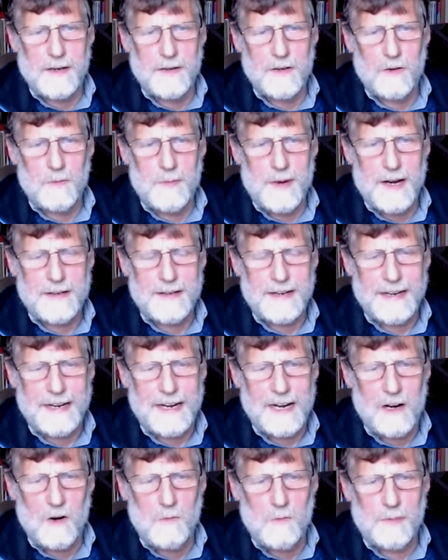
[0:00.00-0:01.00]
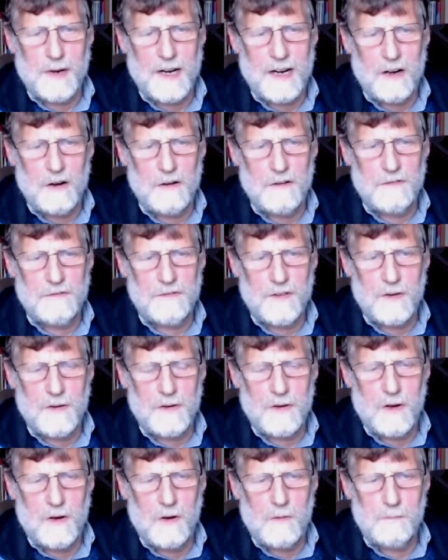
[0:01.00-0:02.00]
no matter how powerful
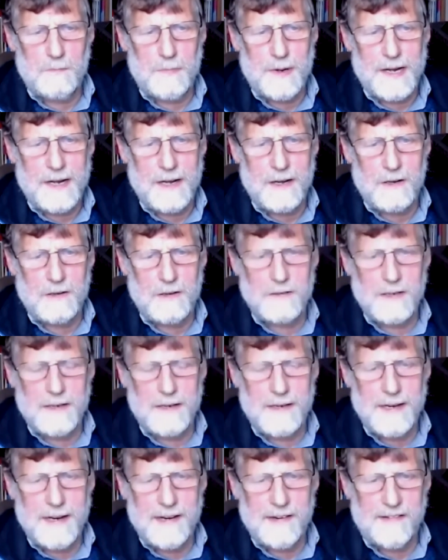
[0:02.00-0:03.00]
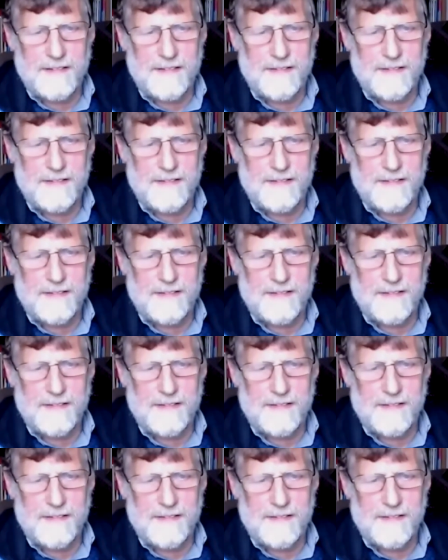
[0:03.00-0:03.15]
or powerless